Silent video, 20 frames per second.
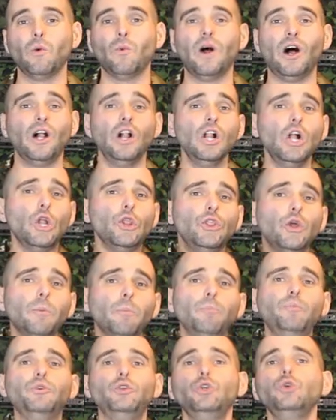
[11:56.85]
Well, the
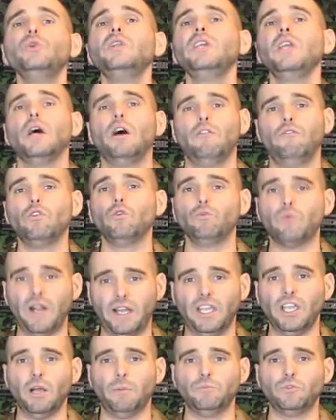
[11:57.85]
beauty of the
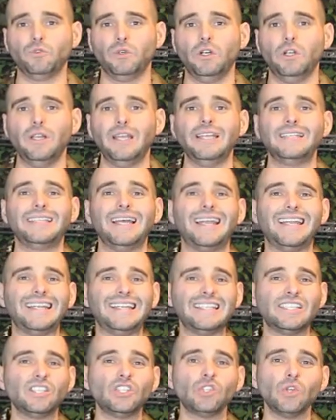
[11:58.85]
ready-up drill is that it
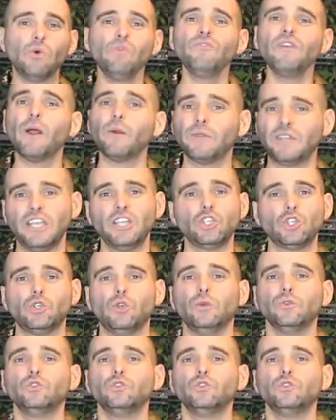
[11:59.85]
is so foundational